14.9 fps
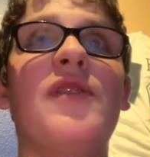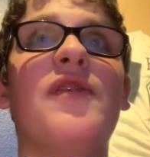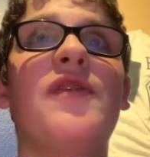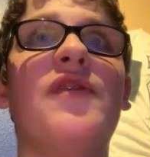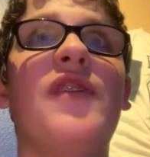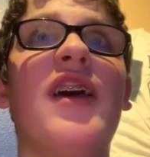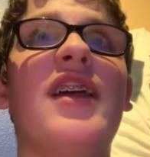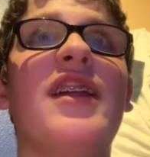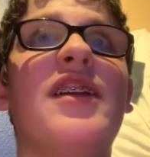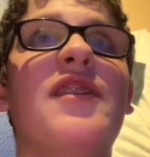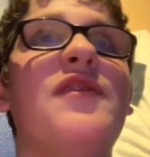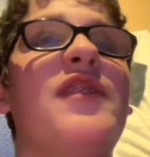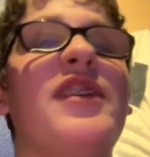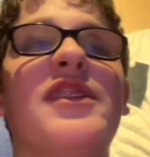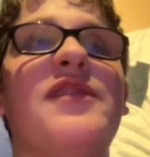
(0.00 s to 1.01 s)
and Vin
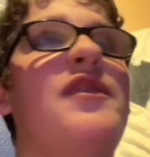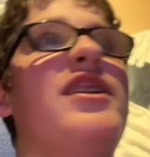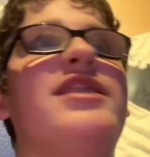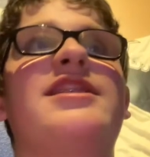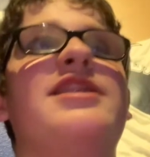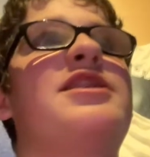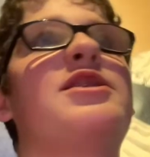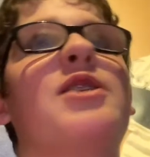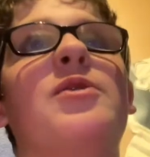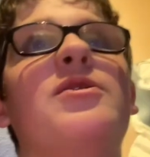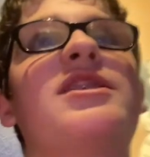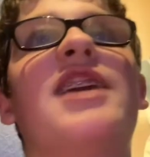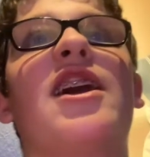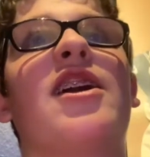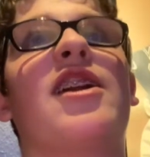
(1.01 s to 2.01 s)
Vince is so
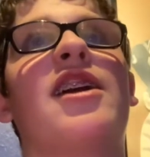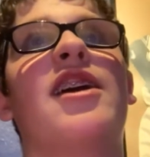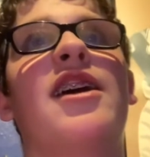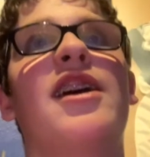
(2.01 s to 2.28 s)
scared.